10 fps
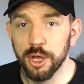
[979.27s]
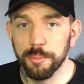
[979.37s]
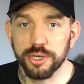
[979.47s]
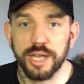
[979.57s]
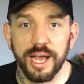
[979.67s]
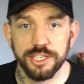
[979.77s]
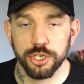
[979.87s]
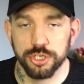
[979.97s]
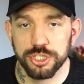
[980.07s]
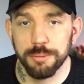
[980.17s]
But guys,
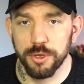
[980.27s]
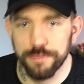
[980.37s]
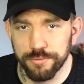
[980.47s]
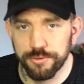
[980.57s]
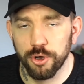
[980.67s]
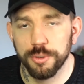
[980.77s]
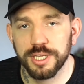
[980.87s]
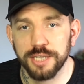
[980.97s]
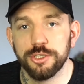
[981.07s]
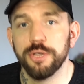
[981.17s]
honestly, moving forward,
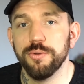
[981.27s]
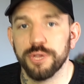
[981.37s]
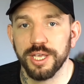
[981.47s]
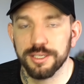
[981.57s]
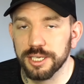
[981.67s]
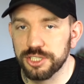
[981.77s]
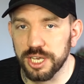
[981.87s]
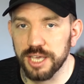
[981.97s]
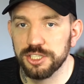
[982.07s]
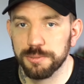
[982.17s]
I do think this
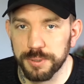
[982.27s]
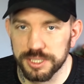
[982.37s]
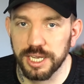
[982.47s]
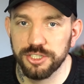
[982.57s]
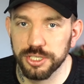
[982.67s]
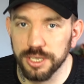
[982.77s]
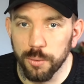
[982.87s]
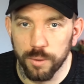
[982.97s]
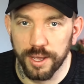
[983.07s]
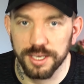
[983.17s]
is potentially a
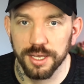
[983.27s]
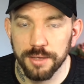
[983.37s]
way